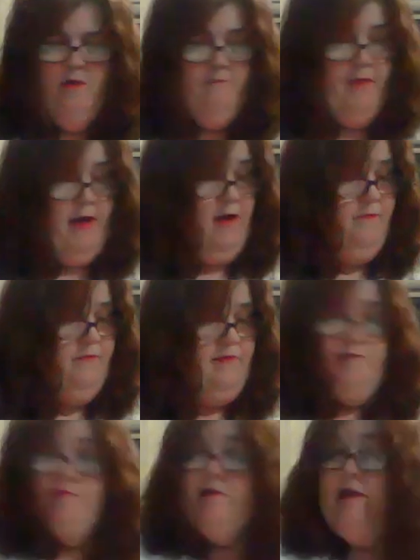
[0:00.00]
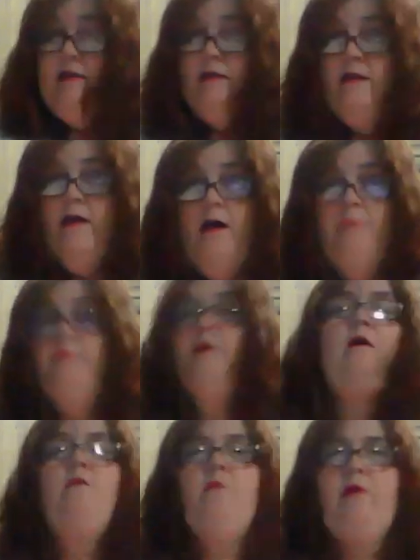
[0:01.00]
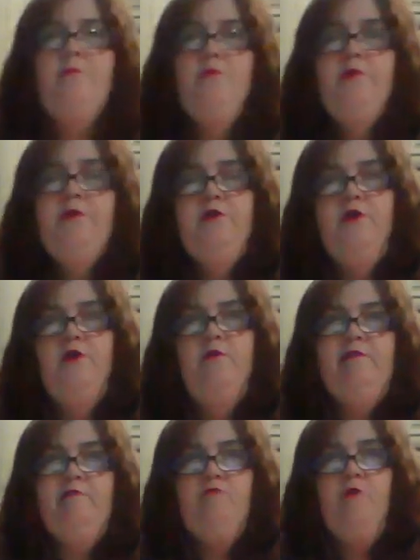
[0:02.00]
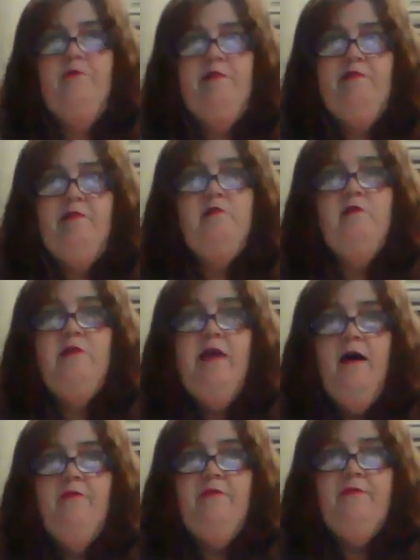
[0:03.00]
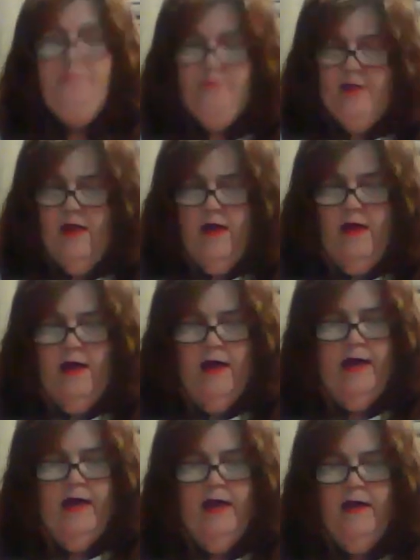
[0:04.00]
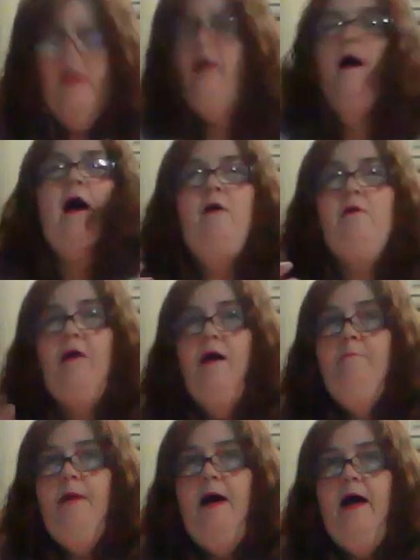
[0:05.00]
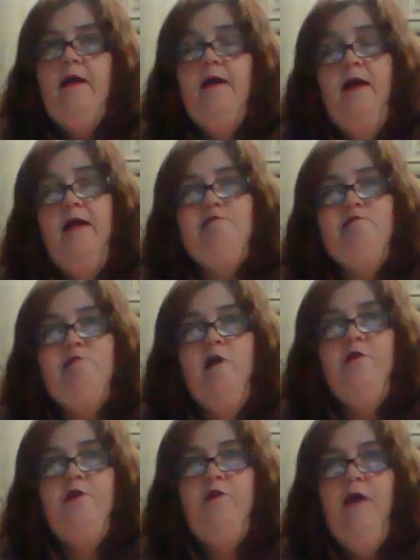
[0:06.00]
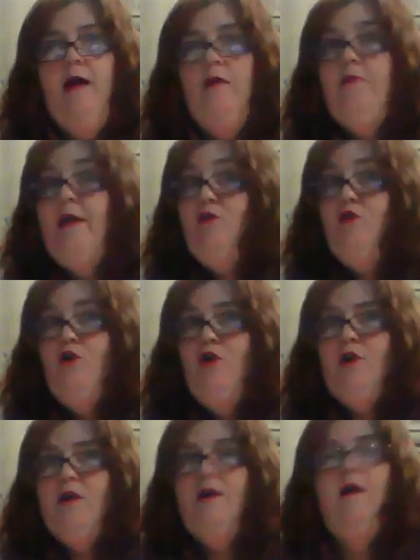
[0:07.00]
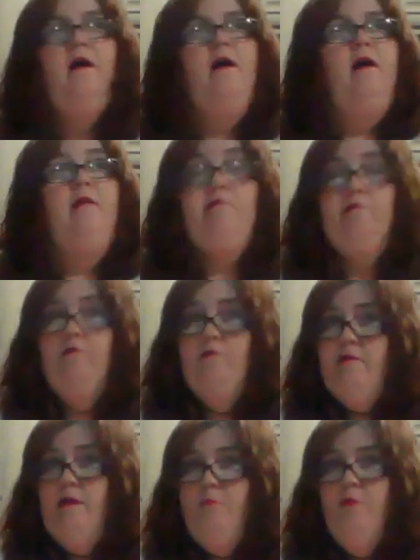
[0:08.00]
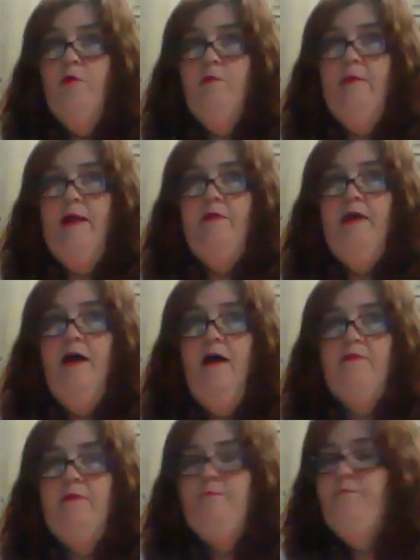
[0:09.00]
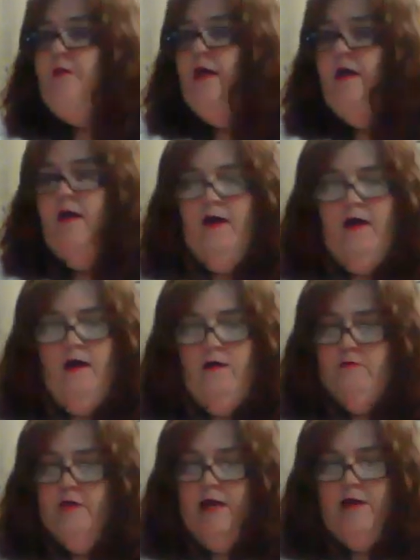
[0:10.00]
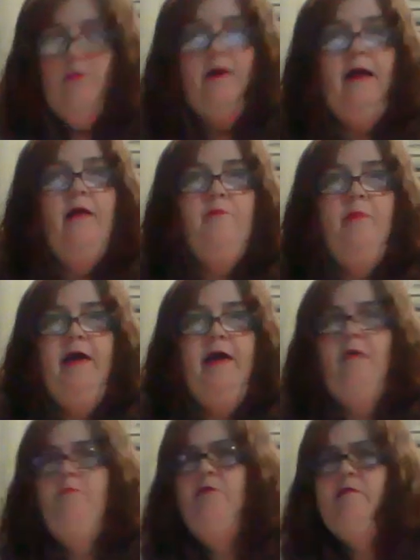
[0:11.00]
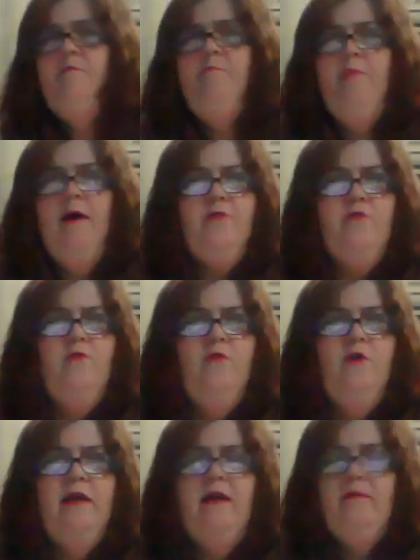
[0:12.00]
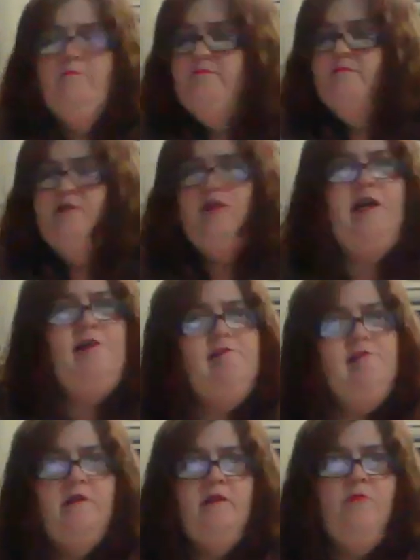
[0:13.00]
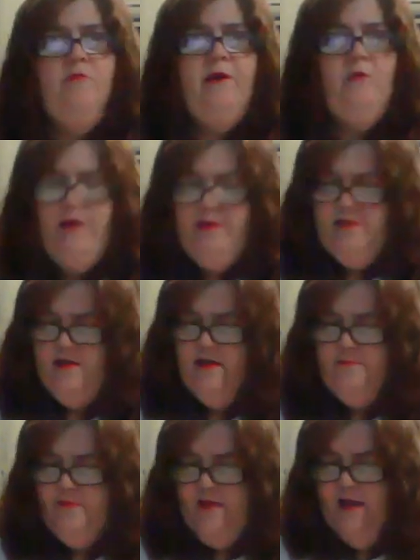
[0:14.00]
My oven just heated up. What I'm going to do is throw this into the oven, and I'll come back and show you how they look as soon as I pull them out of the oven. I'll take one out of the pan, put some butter on it, and tease you a little bit with it.